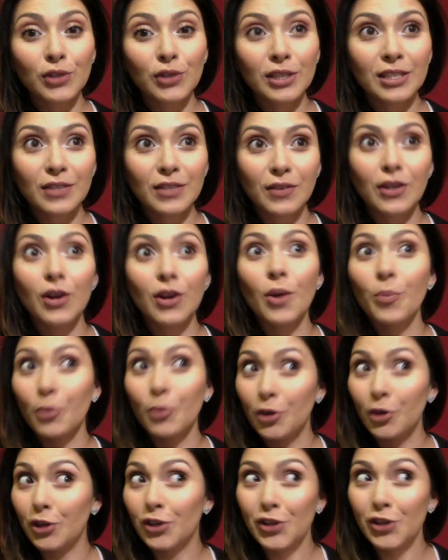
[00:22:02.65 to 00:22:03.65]
this video. I'm
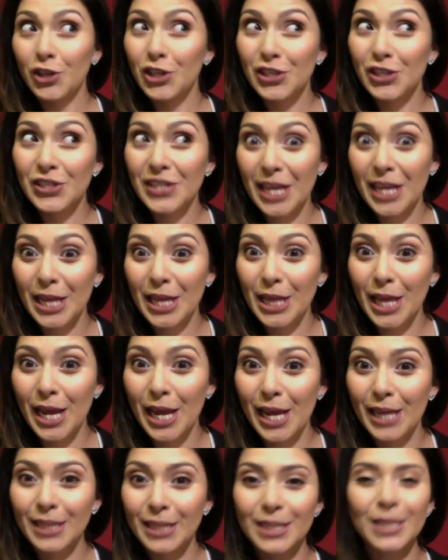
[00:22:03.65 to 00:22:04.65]
pretty sure I just said
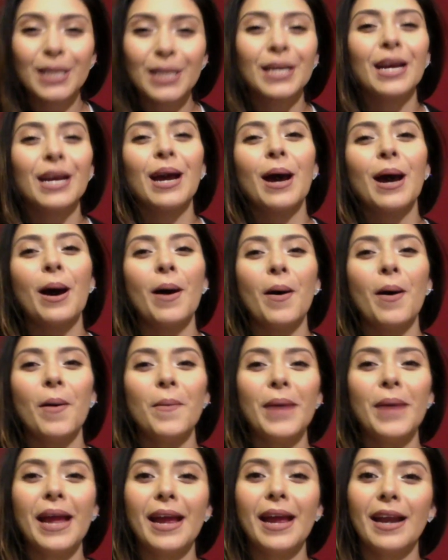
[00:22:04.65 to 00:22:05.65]
that.
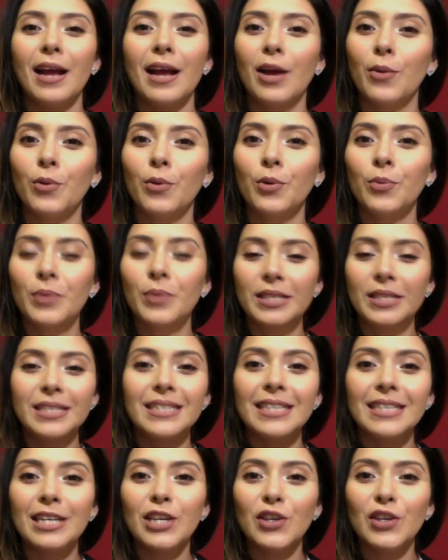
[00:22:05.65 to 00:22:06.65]
And I will be
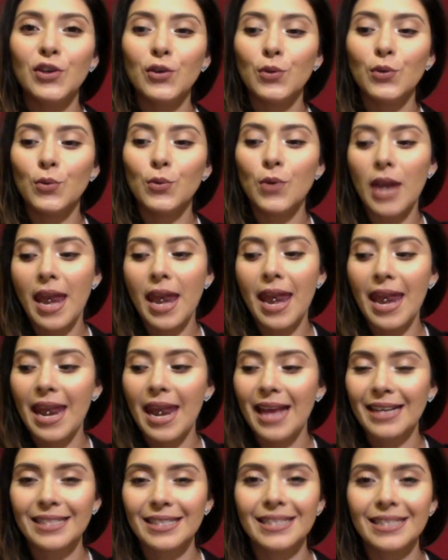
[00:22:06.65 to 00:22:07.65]
seeing you
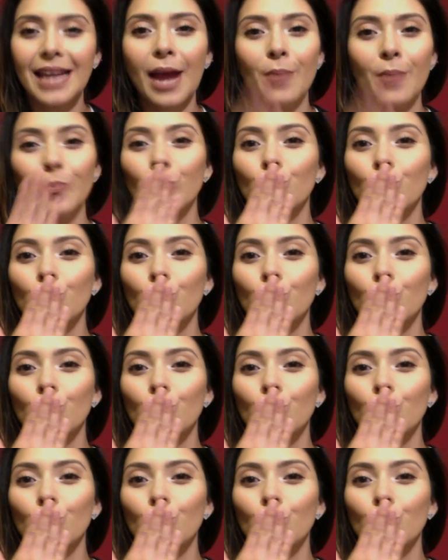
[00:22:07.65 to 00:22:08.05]
next time.